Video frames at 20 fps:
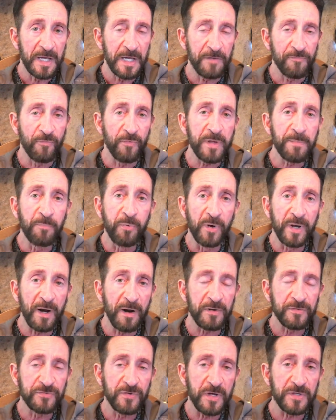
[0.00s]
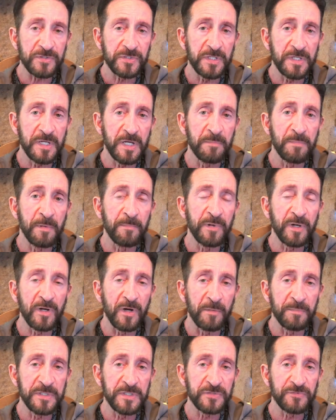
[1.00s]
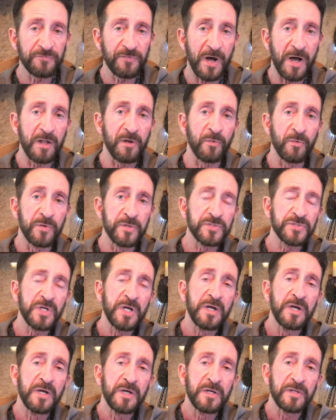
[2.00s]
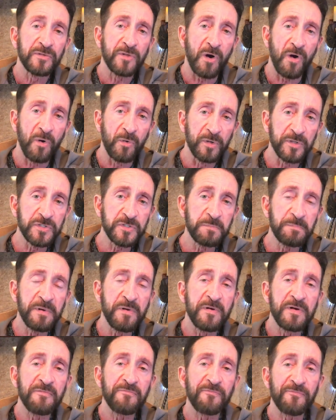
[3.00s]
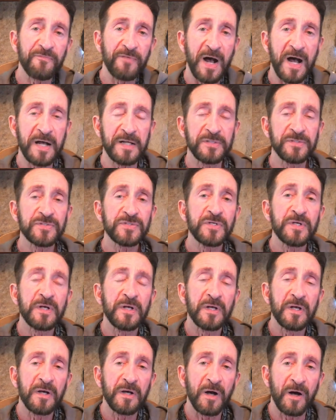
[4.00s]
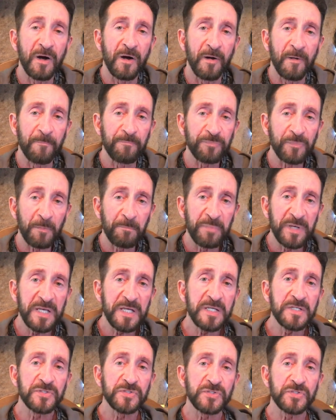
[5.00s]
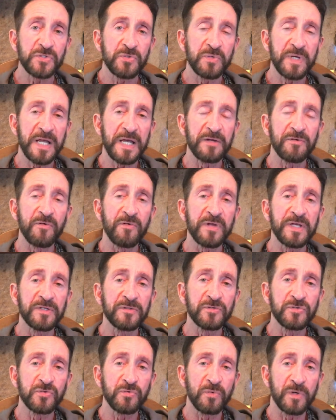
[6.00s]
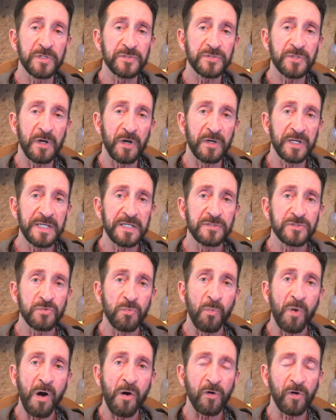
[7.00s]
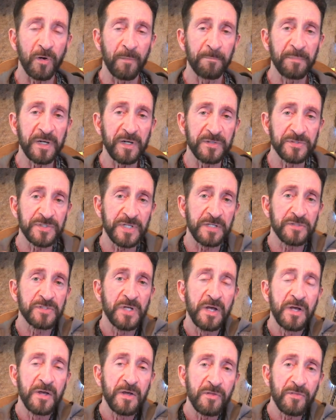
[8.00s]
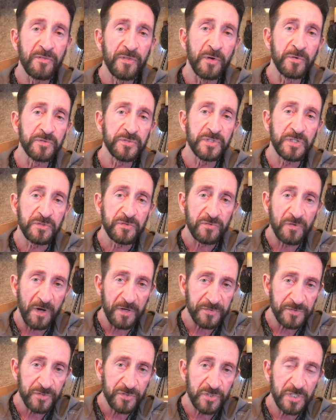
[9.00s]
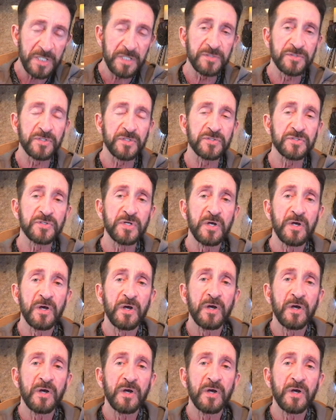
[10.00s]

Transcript: If we put our trust in Him and become His followers, the Holy Spirit finds um, peace to enter into us. Uh, he is welcome because, as those that trust Jesus,